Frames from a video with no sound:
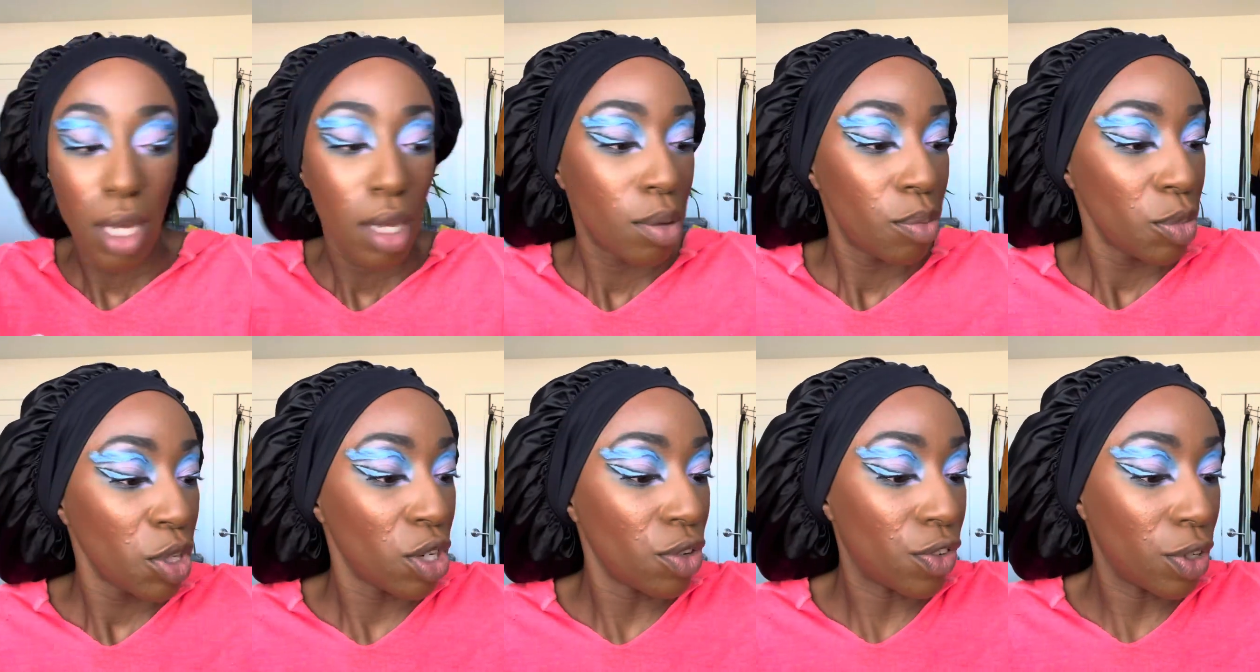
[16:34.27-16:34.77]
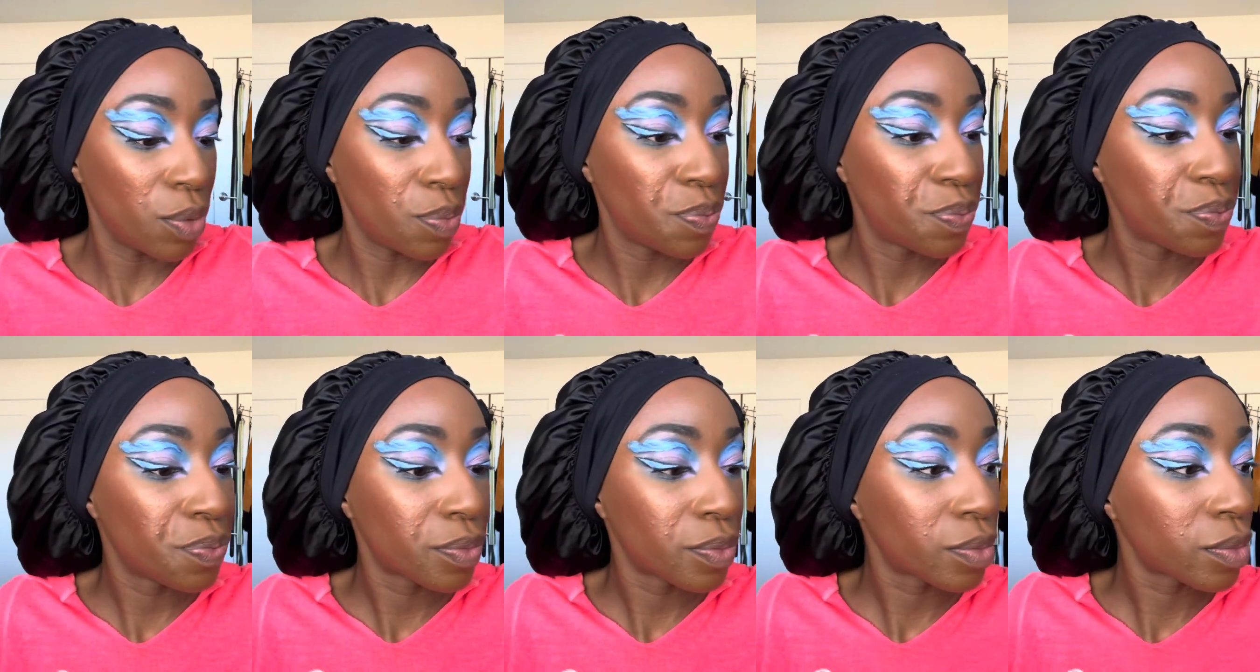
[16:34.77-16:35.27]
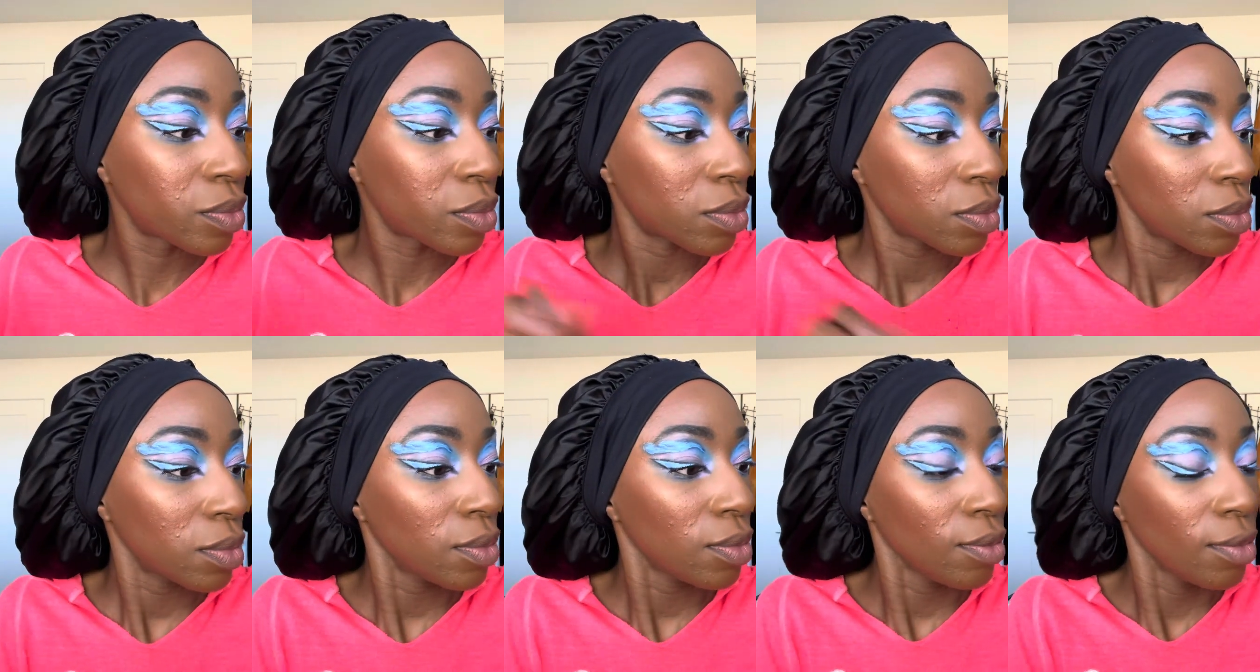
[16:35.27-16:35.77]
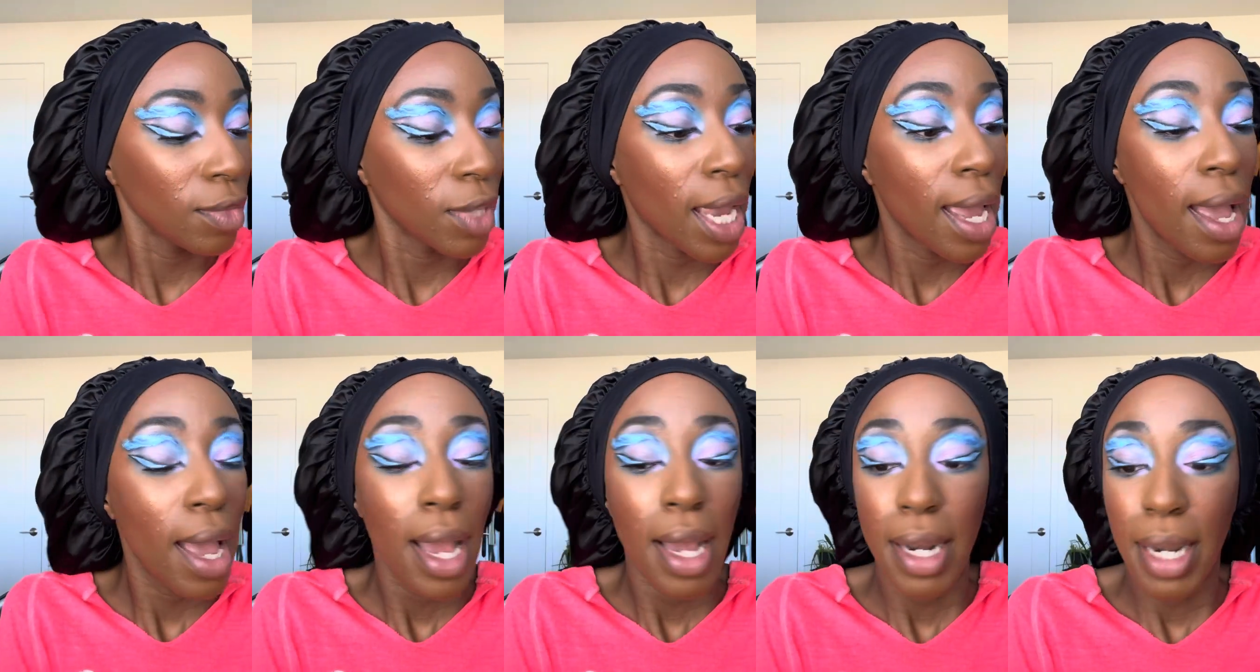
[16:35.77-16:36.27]
Beautiful.
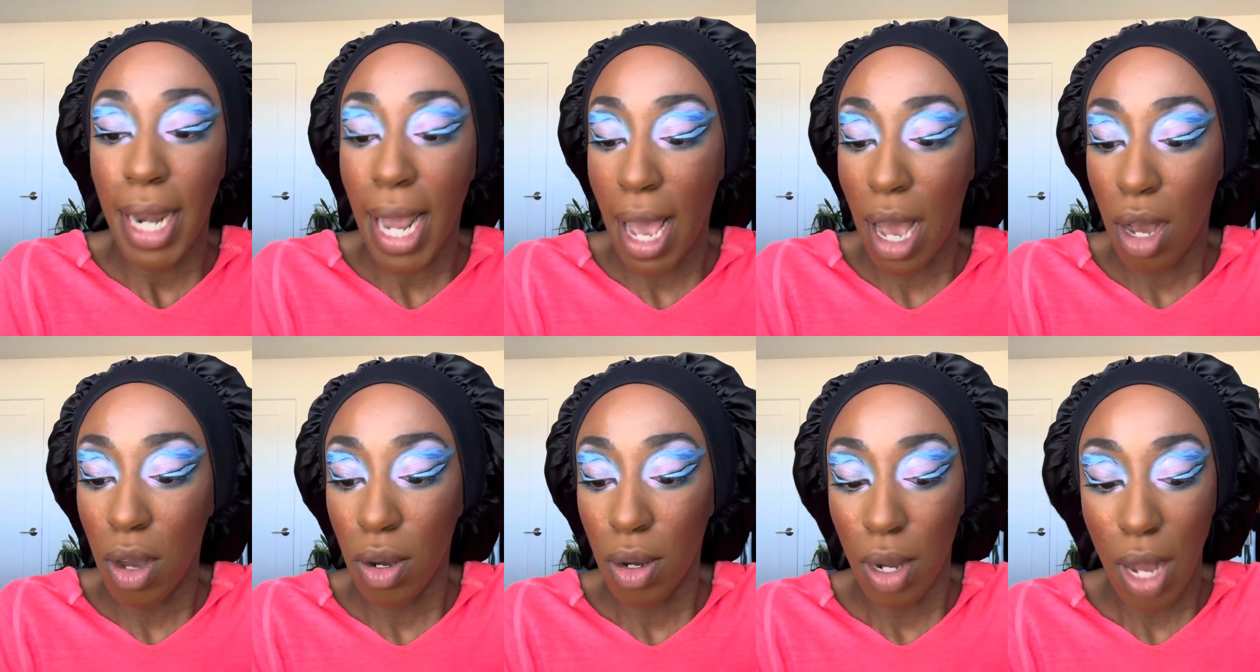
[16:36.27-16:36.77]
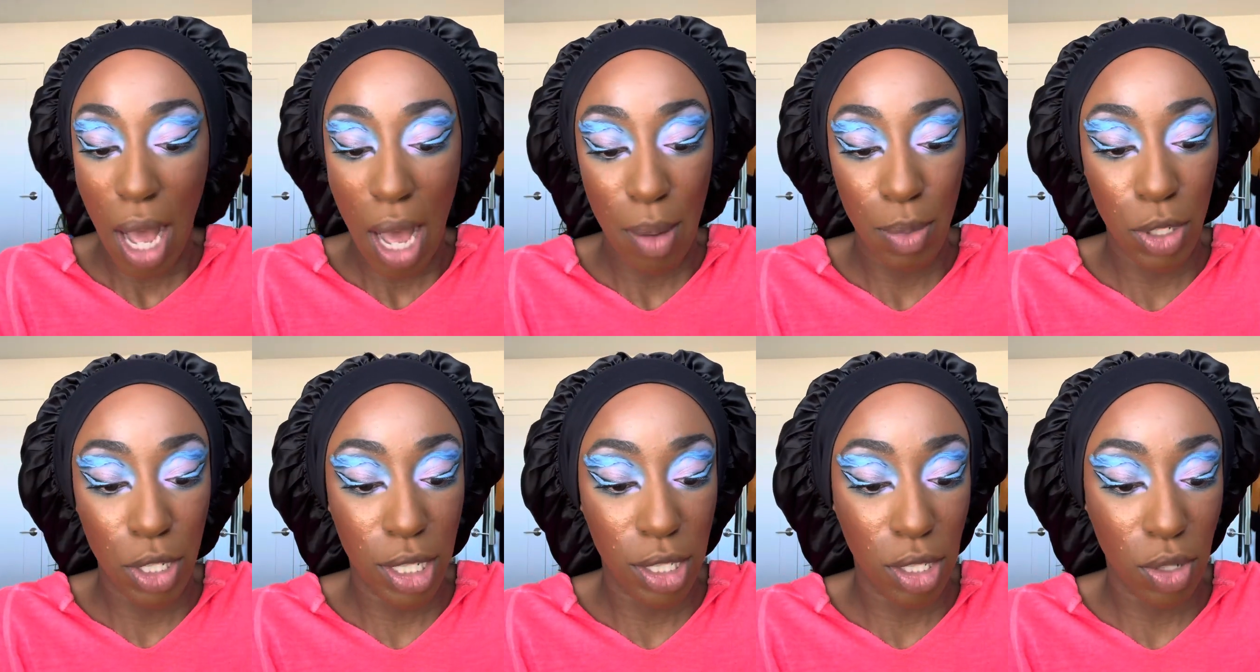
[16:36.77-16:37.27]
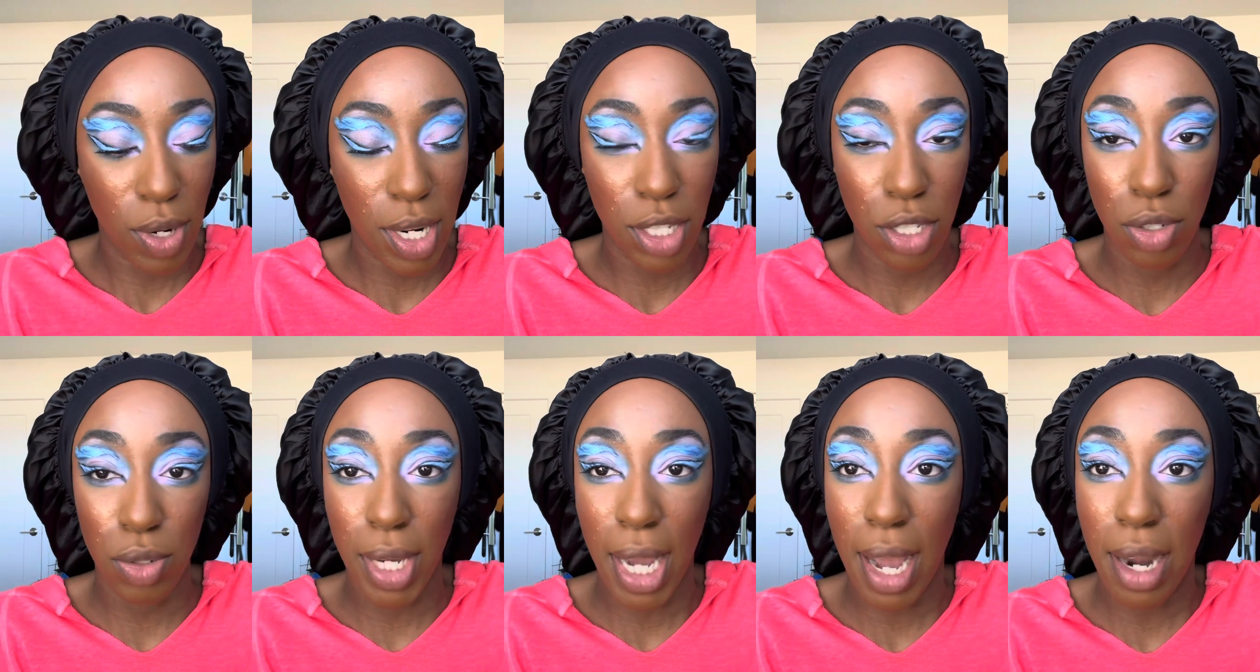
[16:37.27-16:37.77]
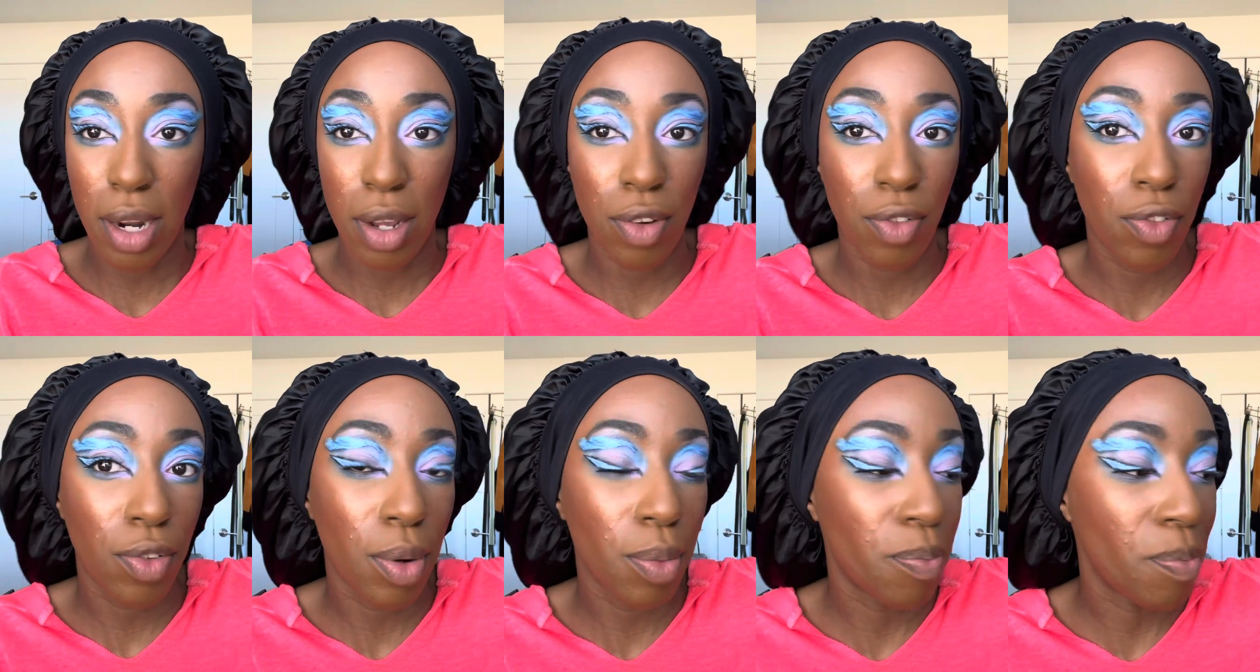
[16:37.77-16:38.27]
Now I'm just going to kind of
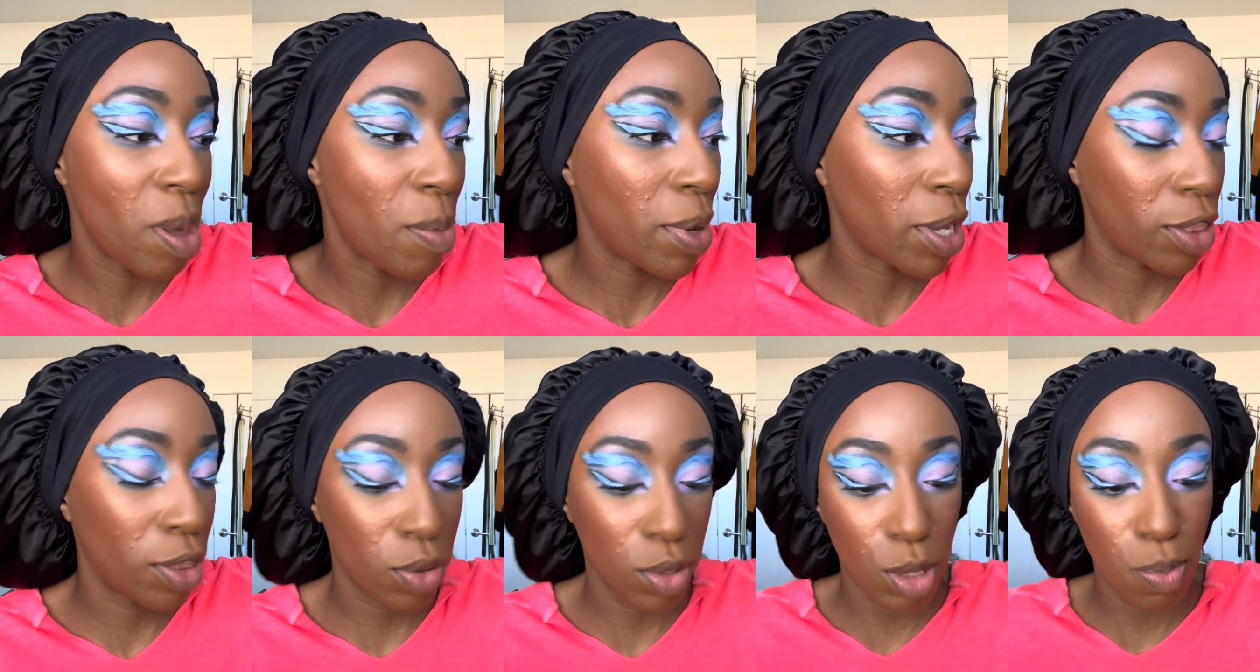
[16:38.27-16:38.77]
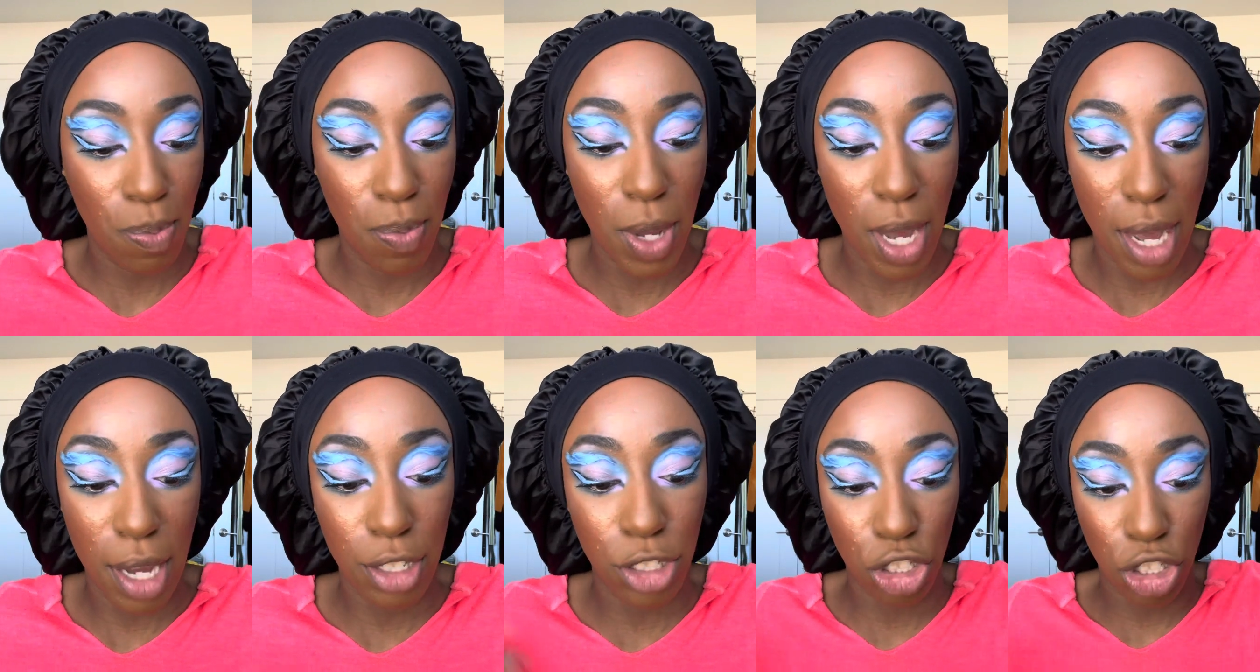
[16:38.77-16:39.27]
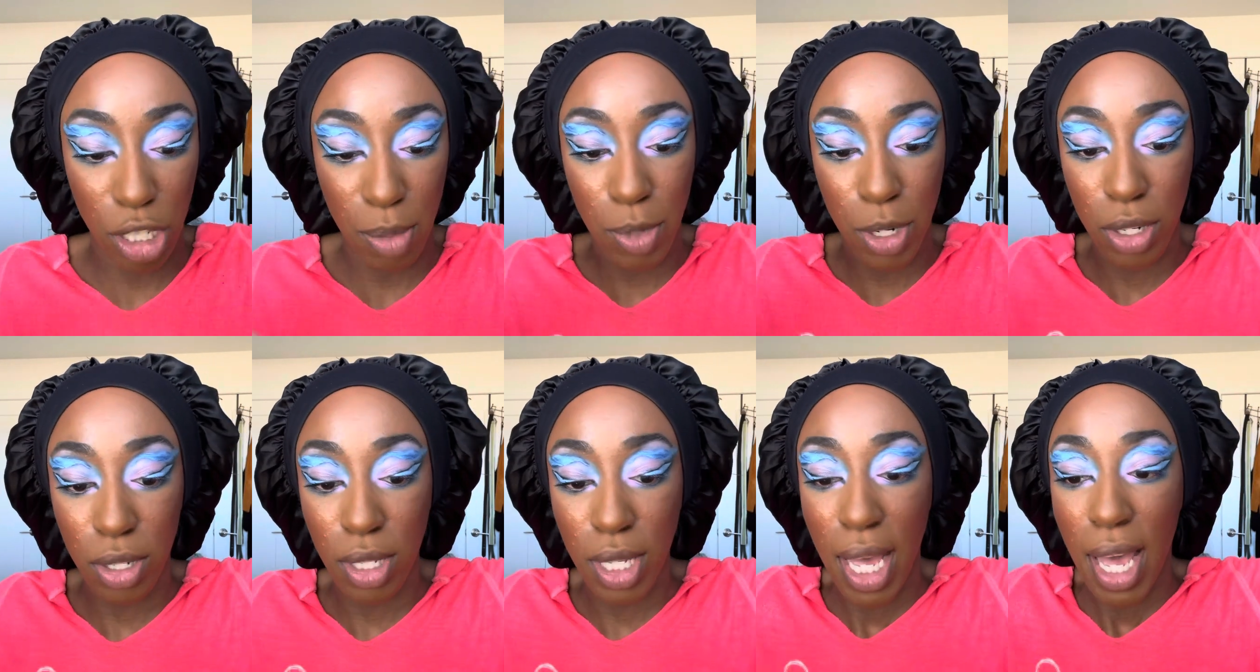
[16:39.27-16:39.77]
mimic those shimmers.